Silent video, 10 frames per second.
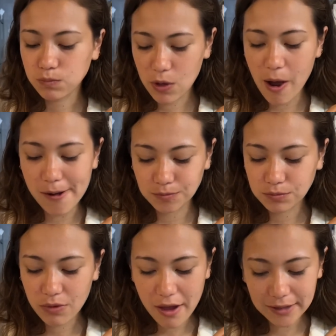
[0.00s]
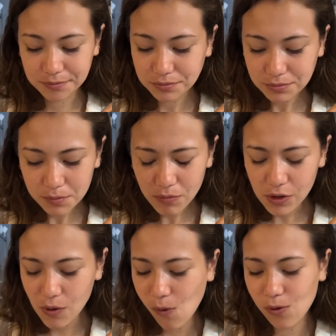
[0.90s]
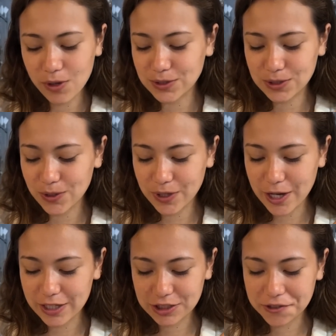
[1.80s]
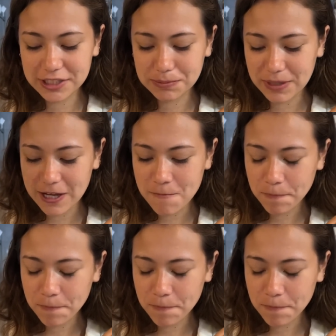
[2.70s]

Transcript: Yeah. Oh, it's so good. It's crispy